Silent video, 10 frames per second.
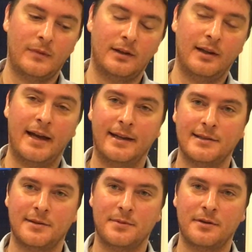like and
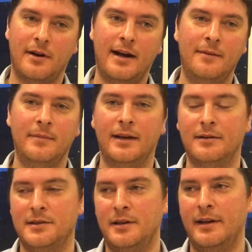subscribe, and I'll
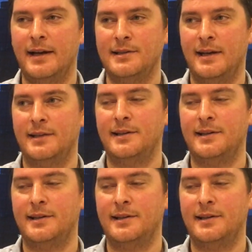see you guys next